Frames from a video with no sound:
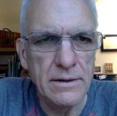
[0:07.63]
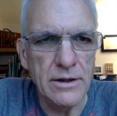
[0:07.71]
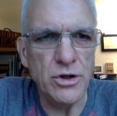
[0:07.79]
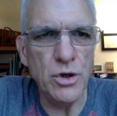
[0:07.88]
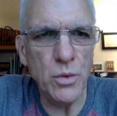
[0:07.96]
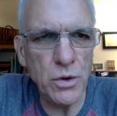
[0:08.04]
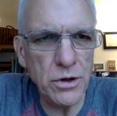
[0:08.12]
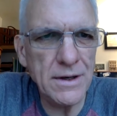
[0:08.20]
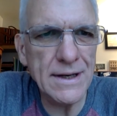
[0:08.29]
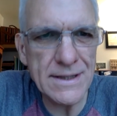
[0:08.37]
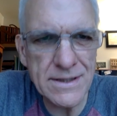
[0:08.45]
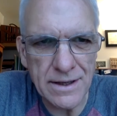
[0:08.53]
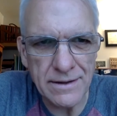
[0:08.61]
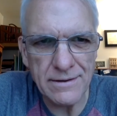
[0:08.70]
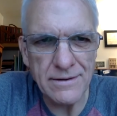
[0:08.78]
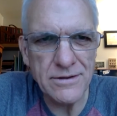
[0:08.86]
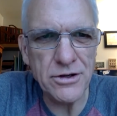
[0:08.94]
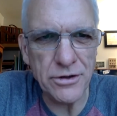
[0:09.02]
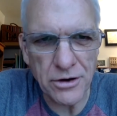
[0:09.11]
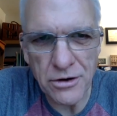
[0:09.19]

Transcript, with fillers: that you would listen to the